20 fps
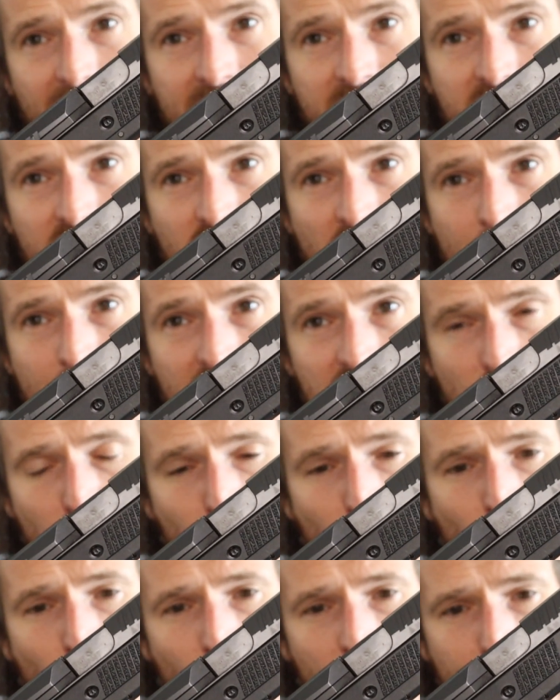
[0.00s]
I describe it as a
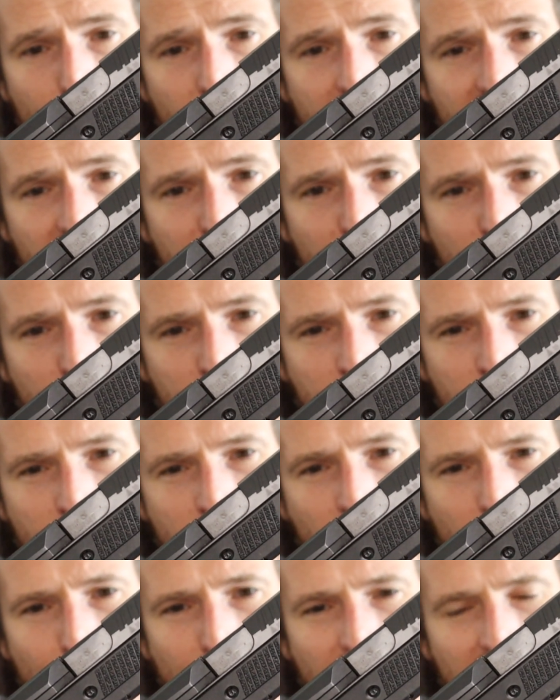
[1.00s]
rolling brake for
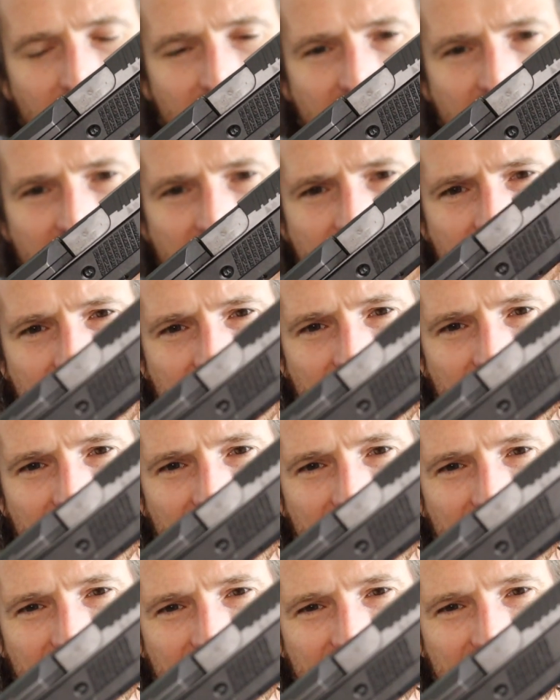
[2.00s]
sure, but
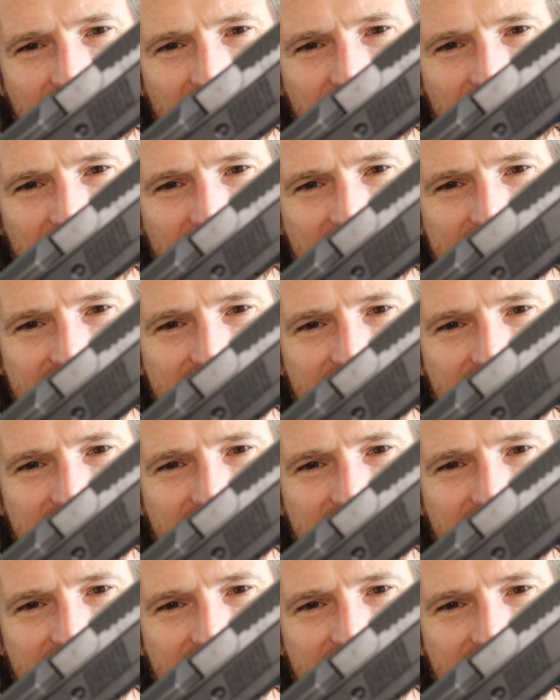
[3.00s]
there's